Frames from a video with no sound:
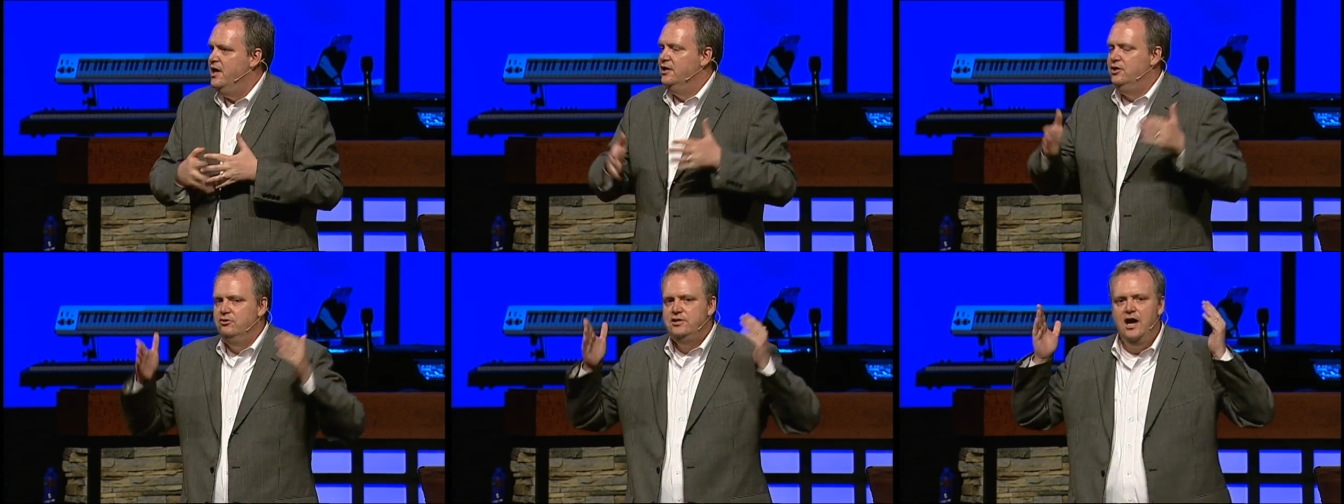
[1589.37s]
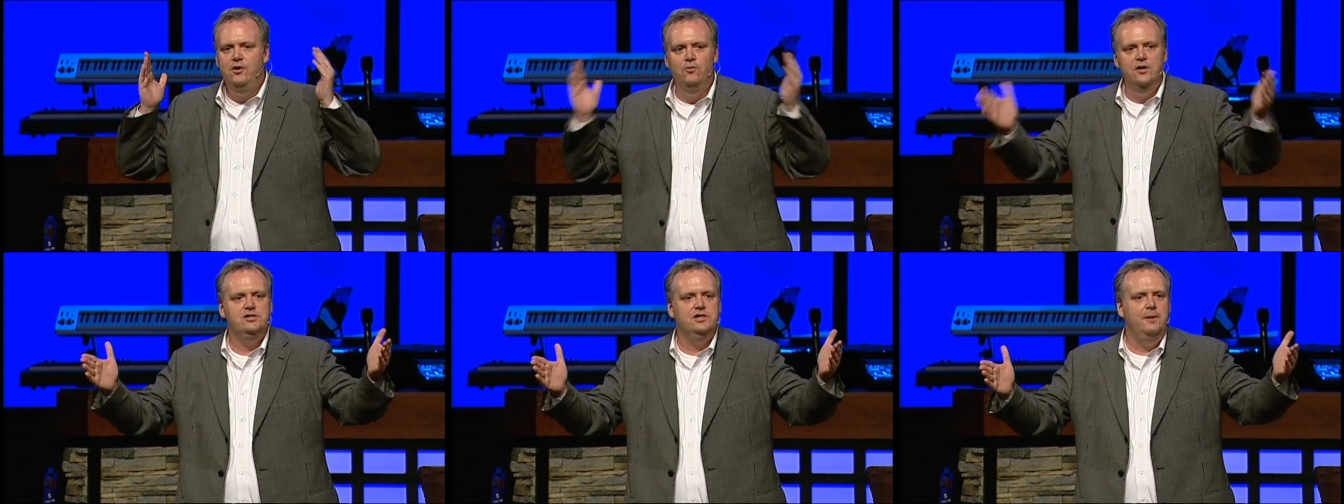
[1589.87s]
You take
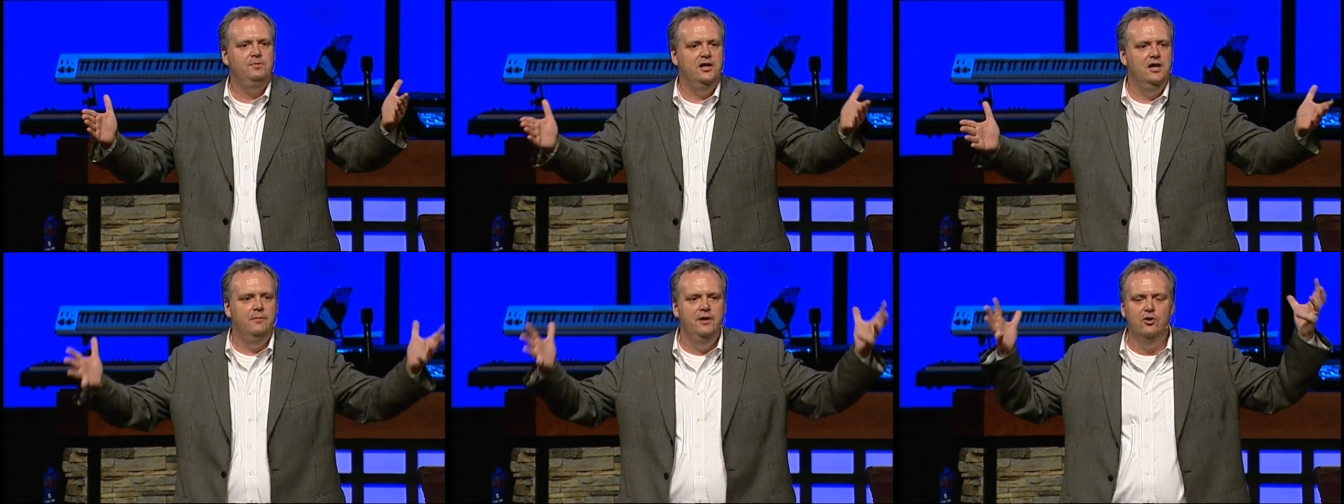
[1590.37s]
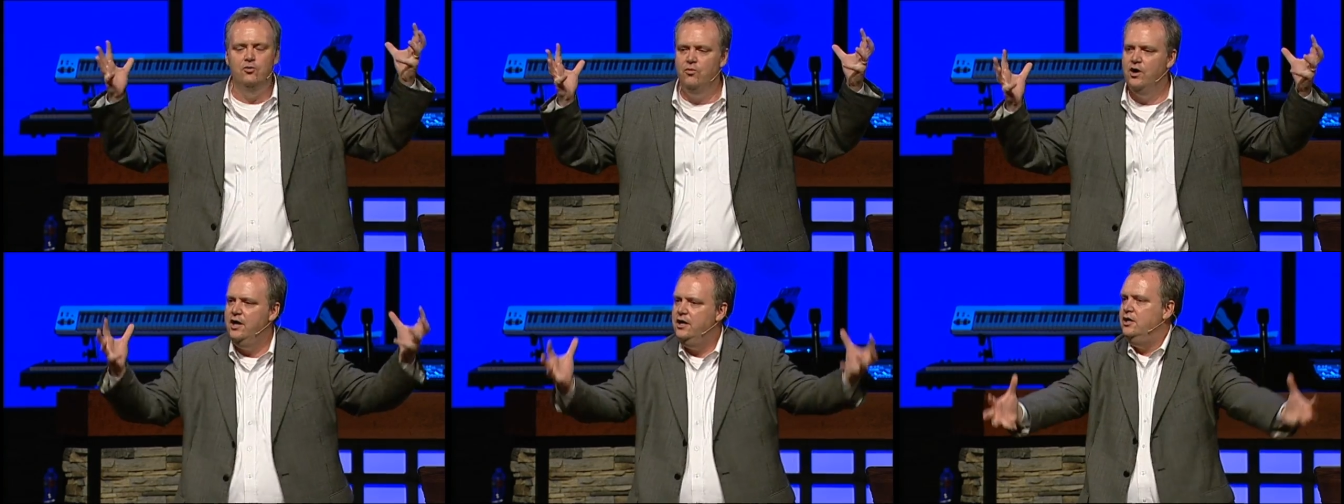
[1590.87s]
one step to him, he'll
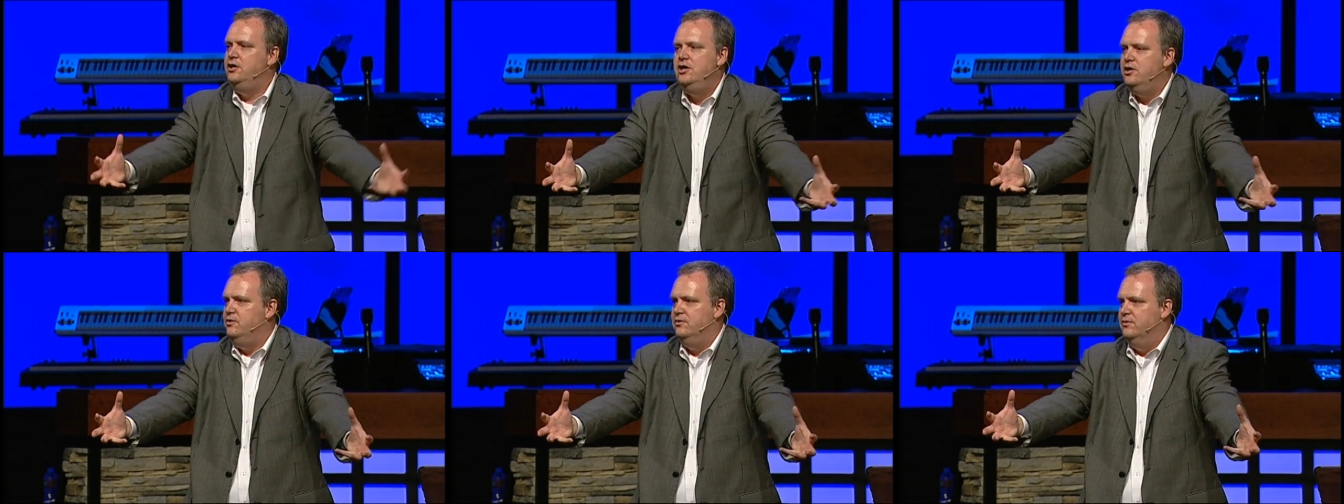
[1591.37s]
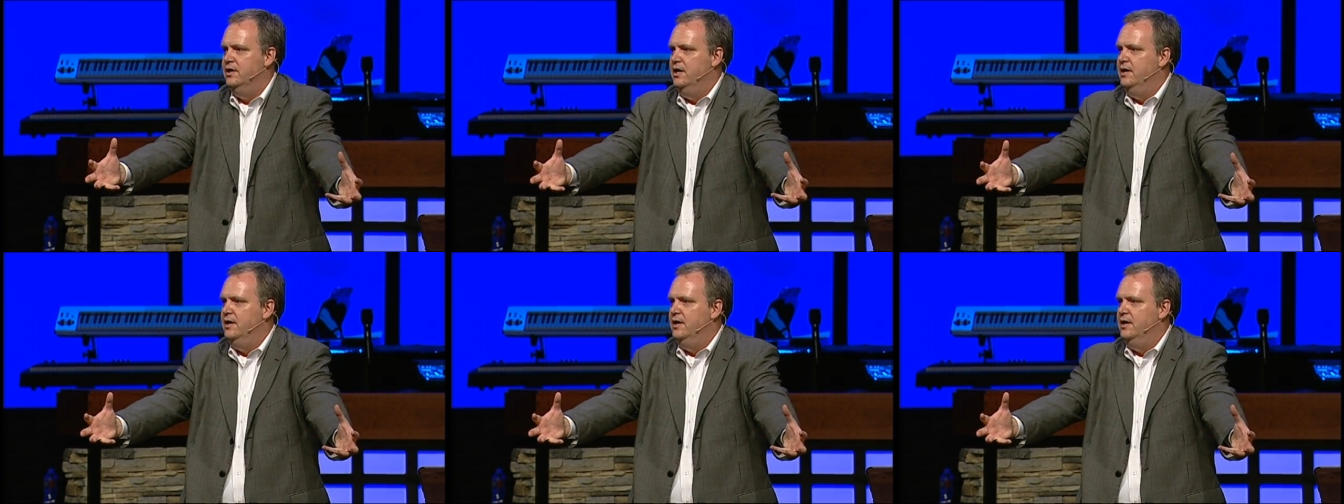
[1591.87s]
run to you.